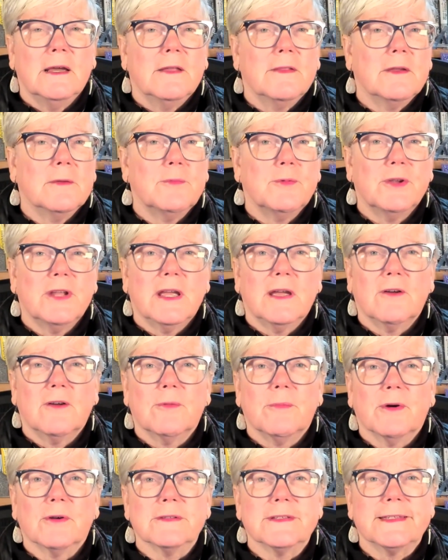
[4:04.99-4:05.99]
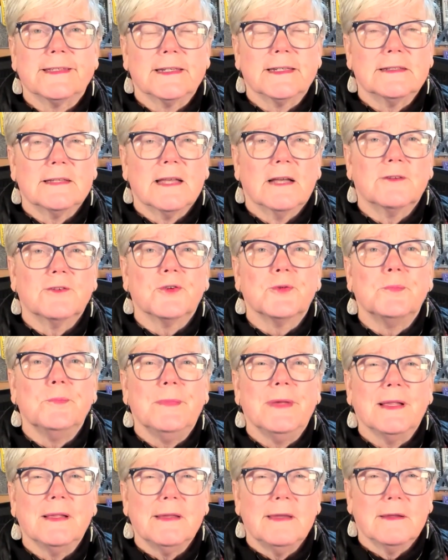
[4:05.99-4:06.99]
They're putting out about $600
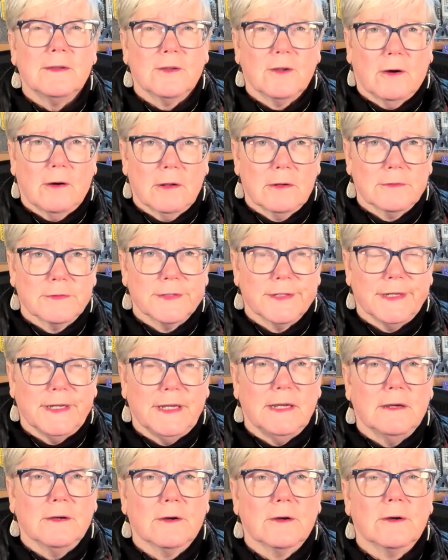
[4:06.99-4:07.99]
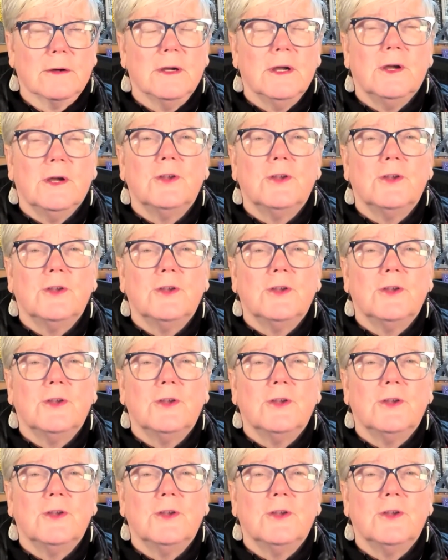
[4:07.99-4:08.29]
million a year